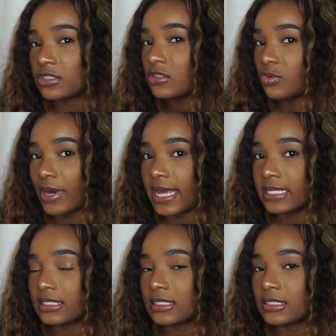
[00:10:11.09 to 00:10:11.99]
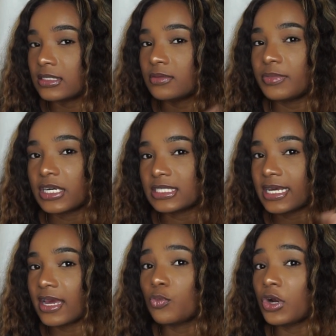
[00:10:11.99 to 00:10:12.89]
to the white because I
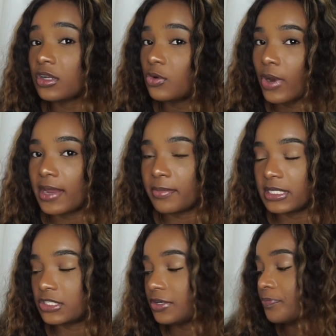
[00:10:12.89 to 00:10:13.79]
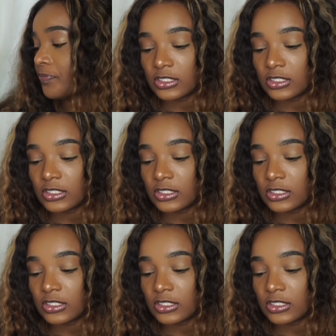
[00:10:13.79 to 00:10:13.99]
can work the white better.